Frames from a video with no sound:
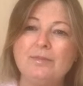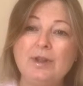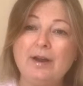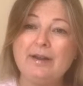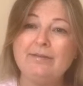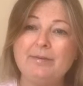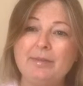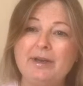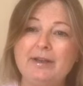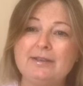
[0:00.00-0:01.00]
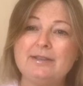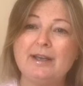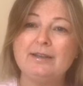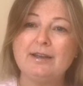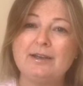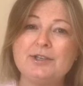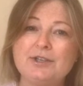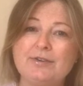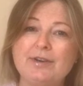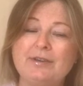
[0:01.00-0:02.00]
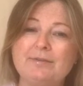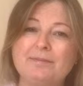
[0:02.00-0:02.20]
Not everybody has that luxury.